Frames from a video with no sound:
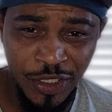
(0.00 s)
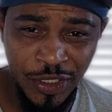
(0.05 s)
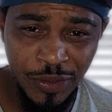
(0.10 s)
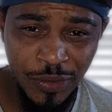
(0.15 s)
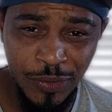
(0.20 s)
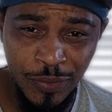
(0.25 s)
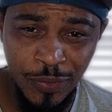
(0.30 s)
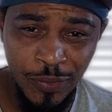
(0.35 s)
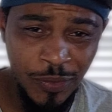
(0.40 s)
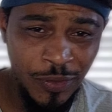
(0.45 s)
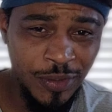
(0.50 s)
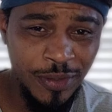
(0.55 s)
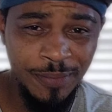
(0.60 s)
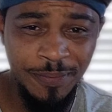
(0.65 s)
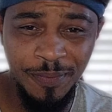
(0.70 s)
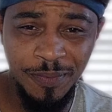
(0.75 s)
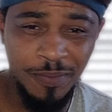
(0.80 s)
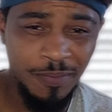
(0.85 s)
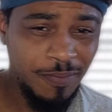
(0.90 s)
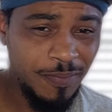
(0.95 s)
the shoes,
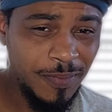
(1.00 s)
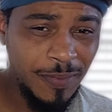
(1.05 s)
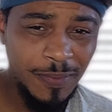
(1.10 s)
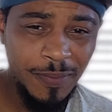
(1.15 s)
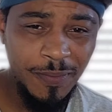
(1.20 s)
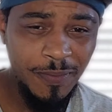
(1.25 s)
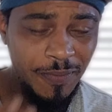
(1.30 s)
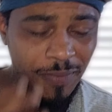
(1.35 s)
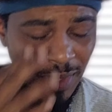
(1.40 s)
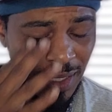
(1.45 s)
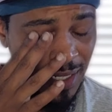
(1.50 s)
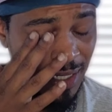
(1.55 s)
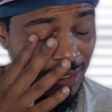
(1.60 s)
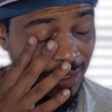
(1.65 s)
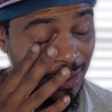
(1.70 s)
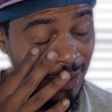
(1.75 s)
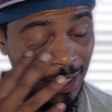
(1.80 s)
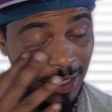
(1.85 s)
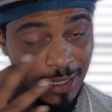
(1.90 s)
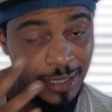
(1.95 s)

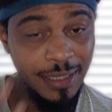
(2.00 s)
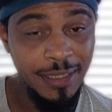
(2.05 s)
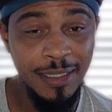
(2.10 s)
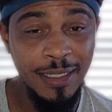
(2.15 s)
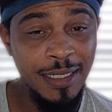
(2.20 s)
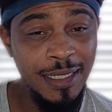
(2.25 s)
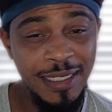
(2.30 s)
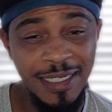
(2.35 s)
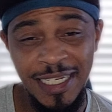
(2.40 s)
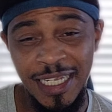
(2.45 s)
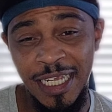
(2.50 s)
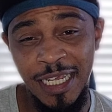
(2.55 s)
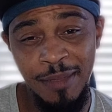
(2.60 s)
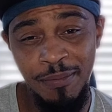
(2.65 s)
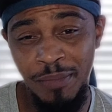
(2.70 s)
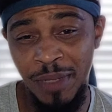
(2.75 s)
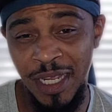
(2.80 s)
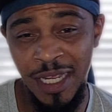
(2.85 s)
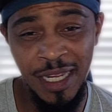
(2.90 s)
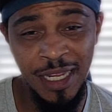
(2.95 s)
let's say
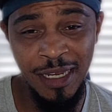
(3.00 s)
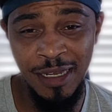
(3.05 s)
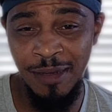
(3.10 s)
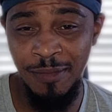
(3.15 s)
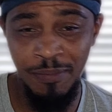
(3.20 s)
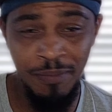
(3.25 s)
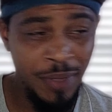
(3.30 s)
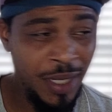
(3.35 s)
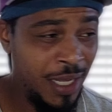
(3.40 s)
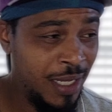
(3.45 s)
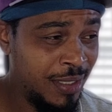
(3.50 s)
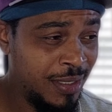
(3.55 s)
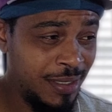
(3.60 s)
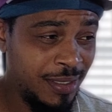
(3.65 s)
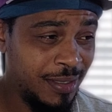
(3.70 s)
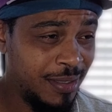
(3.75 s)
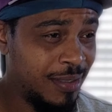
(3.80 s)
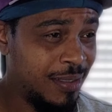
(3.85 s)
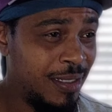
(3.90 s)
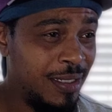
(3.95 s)
10 being
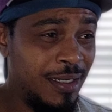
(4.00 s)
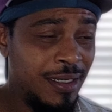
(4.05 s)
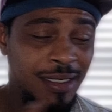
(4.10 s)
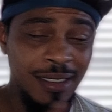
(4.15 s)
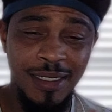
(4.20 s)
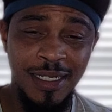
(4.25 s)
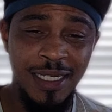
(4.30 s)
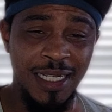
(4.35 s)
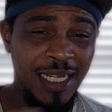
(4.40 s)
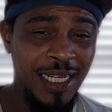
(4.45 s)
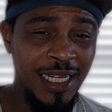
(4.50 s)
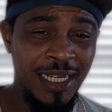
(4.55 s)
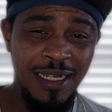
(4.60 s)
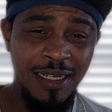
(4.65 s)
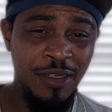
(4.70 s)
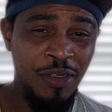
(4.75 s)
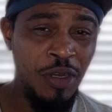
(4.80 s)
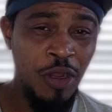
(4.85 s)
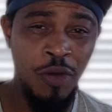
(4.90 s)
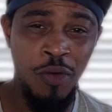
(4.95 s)
best 10,
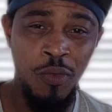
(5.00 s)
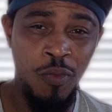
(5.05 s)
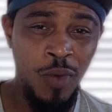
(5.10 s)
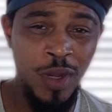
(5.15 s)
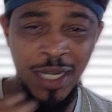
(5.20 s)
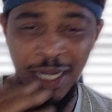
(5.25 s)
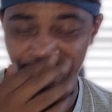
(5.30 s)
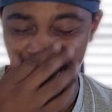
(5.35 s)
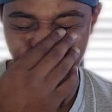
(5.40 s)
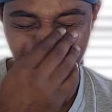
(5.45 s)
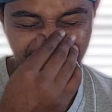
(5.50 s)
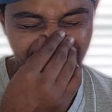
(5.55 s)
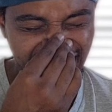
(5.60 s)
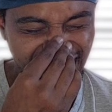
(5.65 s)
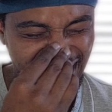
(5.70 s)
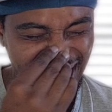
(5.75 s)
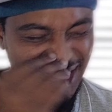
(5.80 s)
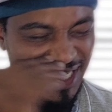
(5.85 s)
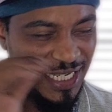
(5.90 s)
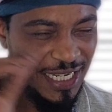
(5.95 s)
you know, one out of
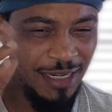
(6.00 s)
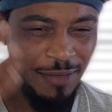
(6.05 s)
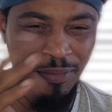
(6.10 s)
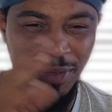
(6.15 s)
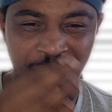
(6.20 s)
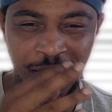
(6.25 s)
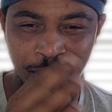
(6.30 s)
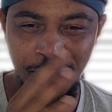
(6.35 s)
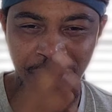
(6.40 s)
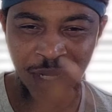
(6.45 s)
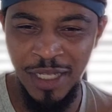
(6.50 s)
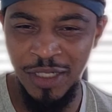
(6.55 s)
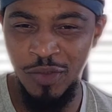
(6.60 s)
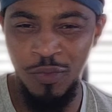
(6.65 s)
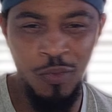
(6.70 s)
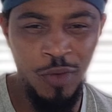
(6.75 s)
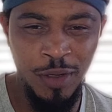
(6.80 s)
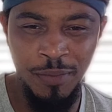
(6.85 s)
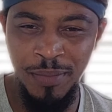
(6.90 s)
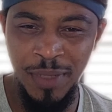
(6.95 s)
10, 10 being the
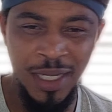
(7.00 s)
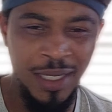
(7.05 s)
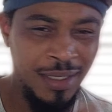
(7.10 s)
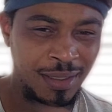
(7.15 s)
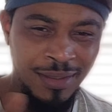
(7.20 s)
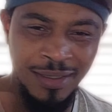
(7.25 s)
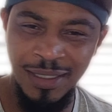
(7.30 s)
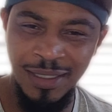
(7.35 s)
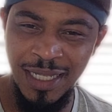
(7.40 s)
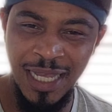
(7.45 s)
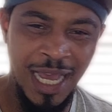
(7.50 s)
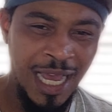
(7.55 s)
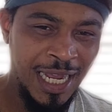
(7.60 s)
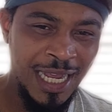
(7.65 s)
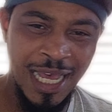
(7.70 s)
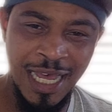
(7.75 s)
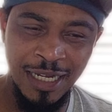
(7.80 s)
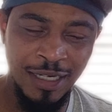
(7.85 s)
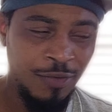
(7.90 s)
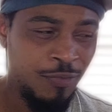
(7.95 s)
best, one means, yeah, I
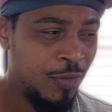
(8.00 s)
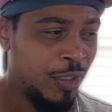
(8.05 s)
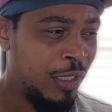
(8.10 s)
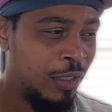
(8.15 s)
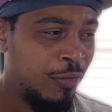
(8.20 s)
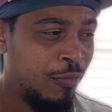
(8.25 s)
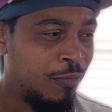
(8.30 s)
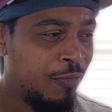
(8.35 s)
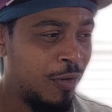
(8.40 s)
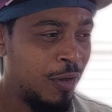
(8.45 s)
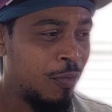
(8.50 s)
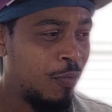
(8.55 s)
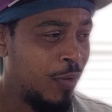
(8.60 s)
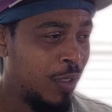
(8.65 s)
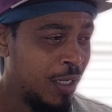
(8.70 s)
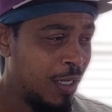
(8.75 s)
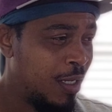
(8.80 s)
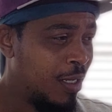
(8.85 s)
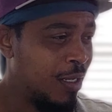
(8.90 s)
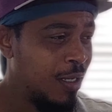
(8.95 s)
kind of really don't fuck
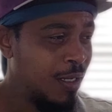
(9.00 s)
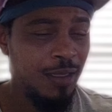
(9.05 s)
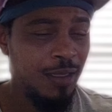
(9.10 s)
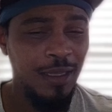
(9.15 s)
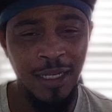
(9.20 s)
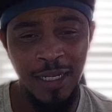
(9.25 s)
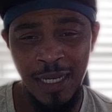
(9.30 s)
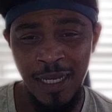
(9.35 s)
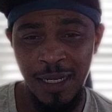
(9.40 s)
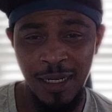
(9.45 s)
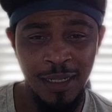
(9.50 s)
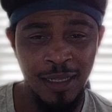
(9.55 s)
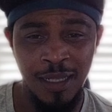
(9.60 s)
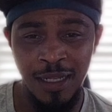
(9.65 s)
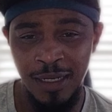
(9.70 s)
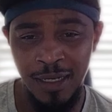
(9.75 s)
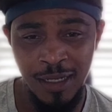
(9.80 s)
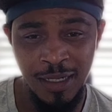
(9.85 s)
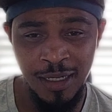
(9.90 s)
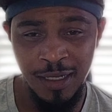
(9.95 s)
with the,
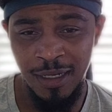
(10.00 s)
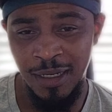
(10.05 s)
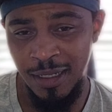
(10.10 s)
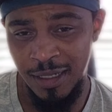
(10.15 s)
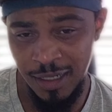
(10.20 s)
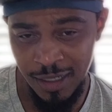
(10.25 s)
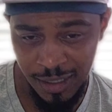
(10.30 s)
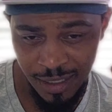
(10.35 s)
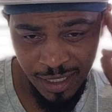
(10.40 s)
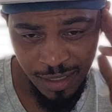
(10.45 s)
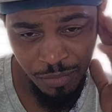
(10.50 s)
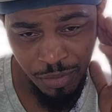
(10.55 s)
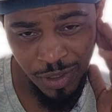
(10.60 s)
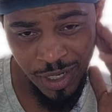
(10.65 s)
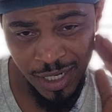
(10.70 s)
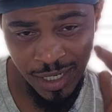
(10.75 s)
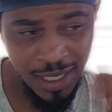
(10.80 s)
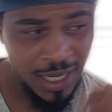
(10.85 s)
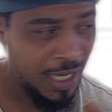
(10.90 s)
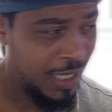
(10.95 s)
the, the, the D
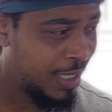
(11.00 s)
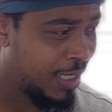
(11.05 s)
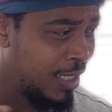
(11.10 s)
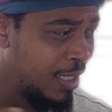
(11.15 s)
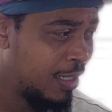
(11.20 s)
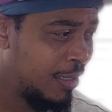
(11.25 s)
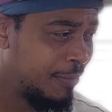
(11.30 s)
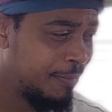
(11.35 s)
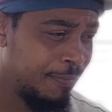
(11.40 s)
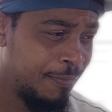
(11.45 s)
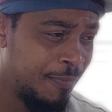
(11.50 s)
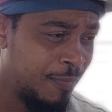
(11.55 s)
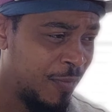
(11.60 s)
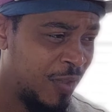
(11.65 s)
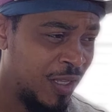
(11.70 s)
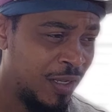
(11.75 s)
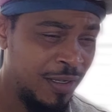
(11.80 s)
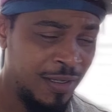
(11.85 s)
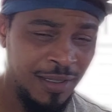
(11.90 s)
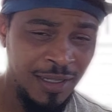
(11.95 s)
Break Nike,
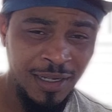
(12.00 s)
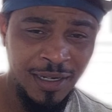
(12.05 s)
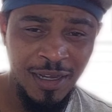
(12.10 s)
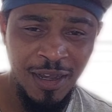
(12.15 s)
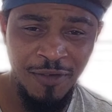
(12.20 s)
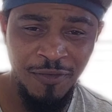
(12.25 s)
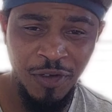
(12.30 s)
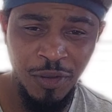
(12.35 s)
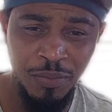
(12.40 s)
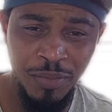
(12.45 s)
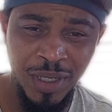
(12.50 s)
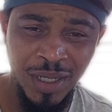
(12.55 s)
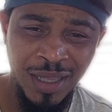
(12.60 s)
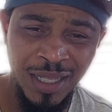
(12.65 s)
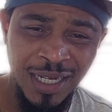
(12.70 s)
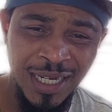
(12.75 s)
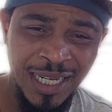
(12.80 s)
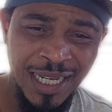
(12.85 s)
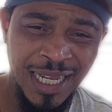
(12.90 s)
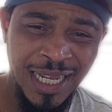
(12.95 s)
the, the
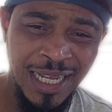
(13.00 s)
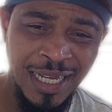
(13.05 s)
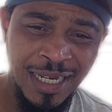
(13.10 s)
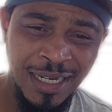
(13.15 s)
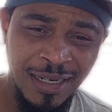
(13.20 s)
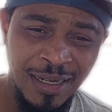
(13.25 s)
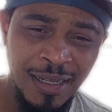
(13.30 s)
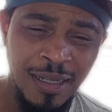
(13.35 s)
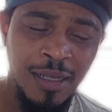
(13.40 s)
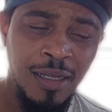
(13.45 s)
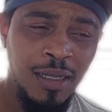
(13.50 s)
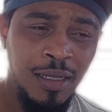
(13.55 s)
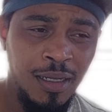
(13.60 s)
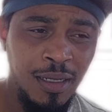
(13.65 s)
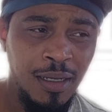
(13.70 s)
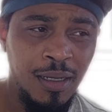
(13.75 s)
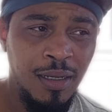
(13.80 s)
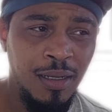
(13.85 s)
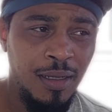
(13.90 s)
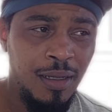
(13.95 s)
comfortability in it.
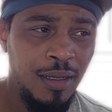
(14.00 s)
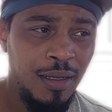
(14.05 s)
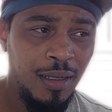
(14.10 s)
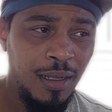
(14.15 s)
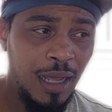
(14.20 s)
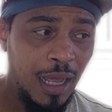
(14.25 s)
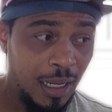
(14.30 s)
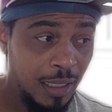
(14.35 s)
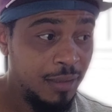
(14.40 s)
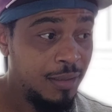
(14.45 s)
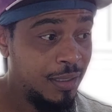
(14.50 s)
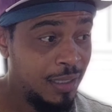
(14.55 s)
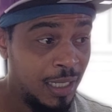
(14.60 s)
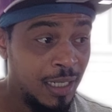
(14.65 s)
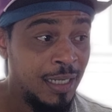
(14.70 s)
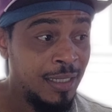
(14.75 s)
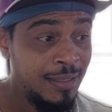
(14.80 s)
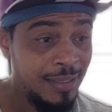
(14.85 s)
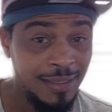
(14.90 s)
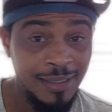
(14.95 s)
I
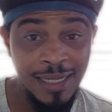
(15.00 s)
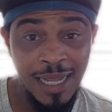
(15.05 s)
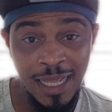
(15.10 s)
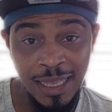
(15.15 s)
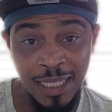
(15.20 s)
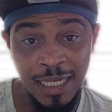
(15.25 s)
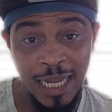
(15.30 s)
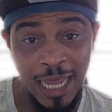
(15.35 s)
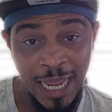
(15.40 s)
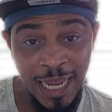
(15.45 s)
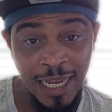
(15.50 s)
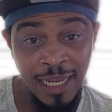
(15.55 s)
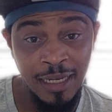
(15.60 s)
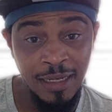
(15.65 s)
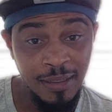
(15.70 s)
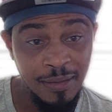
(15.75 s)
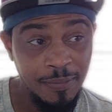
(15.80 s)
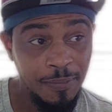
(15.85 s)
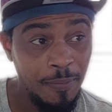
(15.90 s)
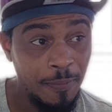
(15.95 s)
say that's a solid eight,
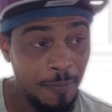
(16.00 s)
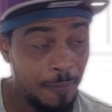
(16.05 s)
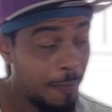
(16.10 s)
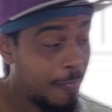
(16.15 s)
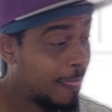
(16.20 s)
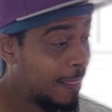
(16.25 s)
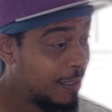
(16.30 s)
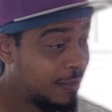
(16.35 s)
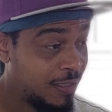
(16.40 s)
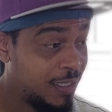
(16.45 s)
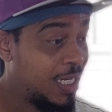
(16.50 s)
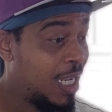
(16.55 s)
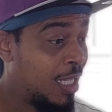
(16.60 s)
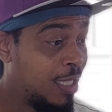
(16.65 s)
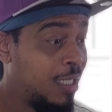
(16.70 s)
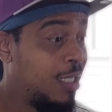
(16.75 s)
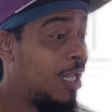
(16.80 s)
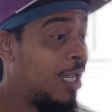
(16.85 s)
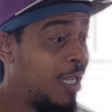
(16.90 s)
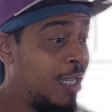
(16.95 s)

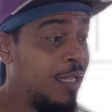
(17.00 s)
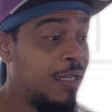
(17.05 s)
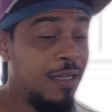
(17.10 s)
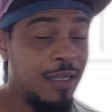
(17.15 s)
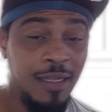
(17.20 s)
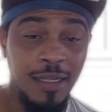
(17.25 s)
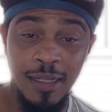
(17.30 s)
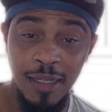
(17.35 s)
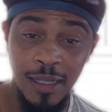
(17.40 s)
solid eight.